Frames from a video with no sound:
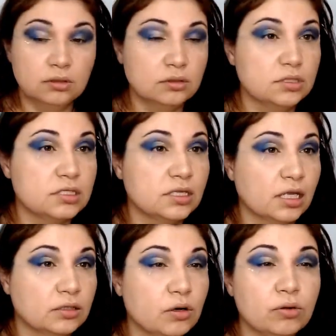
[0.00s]
You see
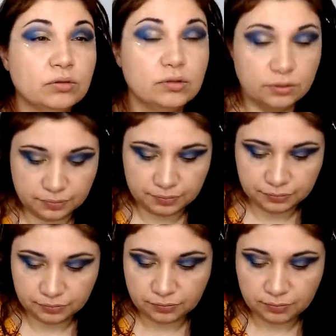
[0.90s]
that gold?
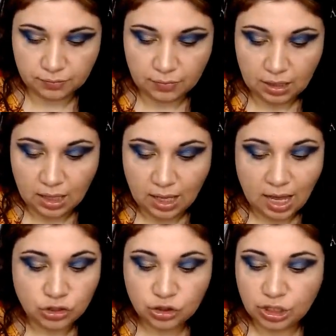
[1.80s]

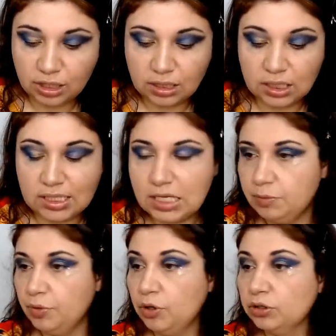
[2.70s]
And you can
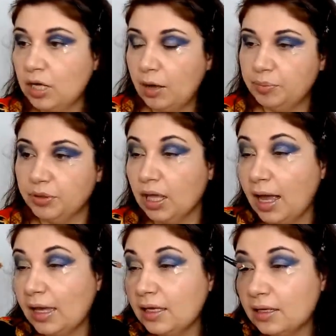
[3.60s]
keep on
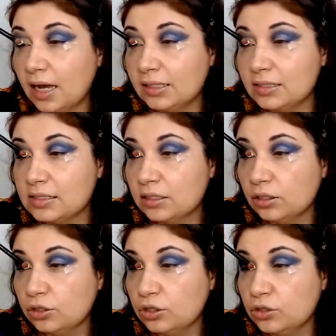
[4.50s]
applying it
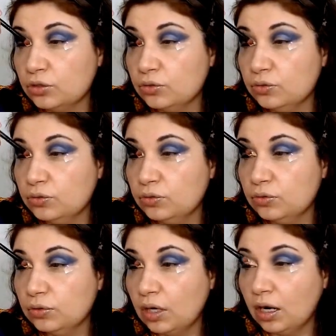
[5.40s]
until you
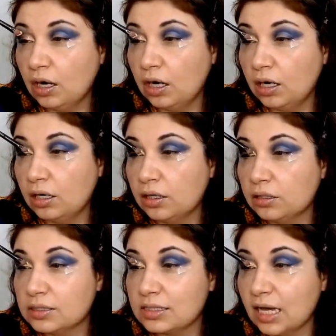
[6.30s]
are
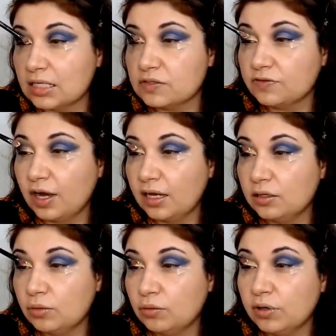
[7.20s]
satisfied
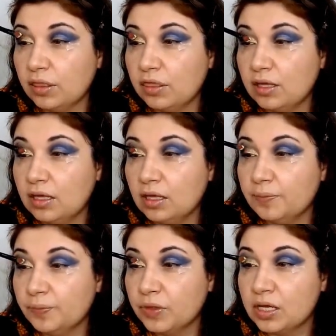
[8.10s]
with the
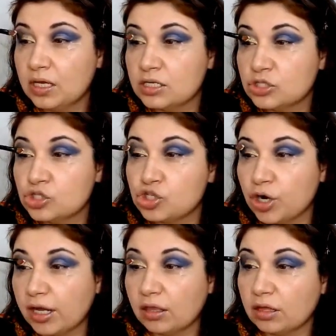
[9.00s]

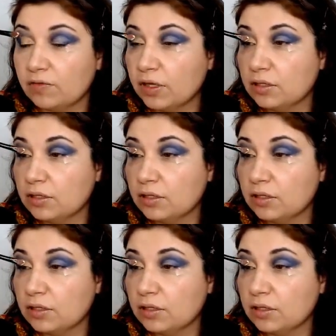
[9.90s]
strength of it.